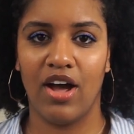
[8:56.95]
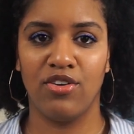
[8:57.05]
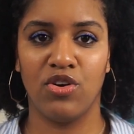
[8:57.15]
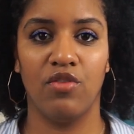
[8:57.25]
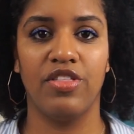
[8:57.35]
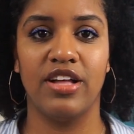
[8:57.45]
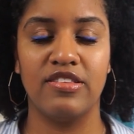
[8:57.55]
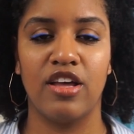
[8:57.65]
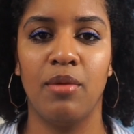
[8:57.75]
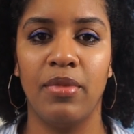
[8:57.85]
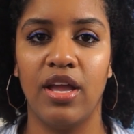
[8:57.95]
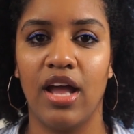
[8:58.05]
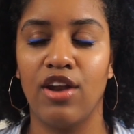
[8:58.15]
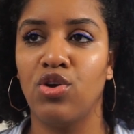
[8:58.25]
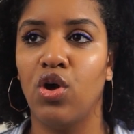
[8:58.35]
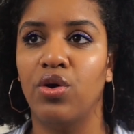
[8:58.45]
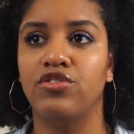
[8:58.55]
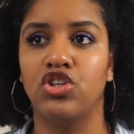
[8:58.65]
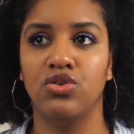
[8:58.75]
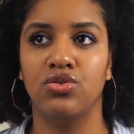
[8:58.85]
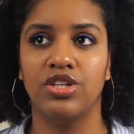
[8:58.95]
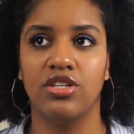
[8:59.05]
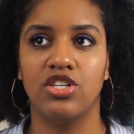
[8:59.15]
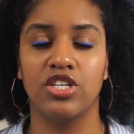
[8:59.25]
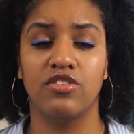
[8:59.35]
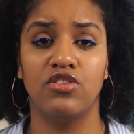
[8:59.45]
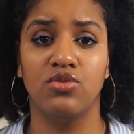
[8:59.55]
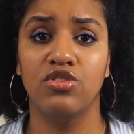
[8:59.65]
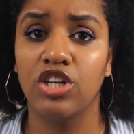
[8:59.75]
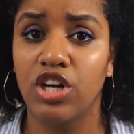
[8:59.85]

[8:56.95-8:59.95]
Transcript: I don't know if that's coming. I don't know if June is just using